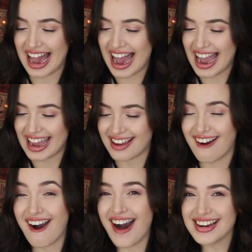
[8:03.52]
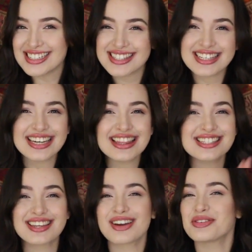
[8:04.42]
high. Honestly,
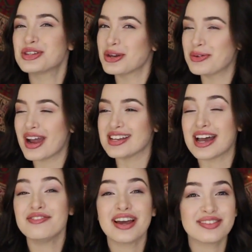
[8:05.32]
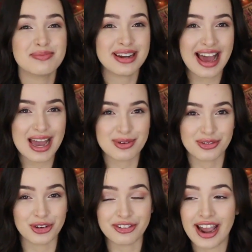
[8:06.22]
this could go two ways. I've never been high
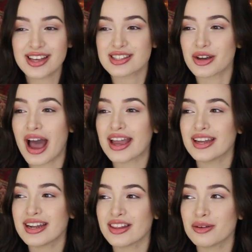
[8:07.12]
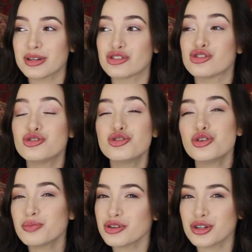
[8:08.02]
before, right? So I could either be
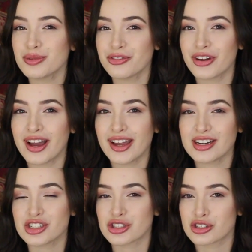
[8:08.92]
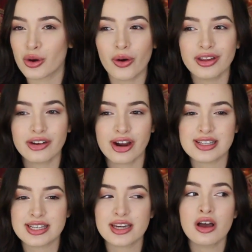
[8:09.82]
super duper fun and just totally
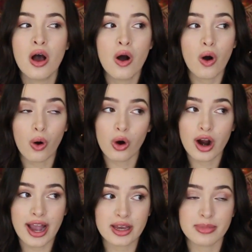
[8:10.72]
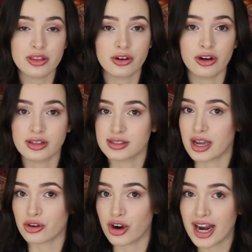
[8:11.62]
crazy, or I could be the girl that's
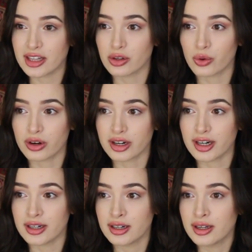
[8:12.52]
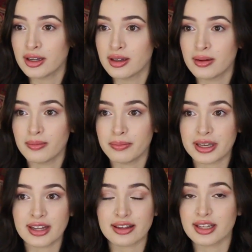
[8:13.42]
like crying in the corner,
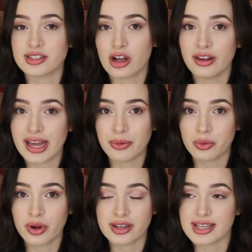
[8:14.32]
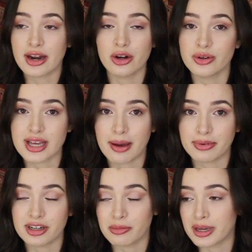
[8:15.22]
being like, let's call 911 because I don't know what's
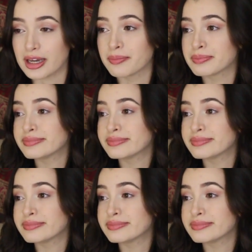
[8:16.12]
happening to me.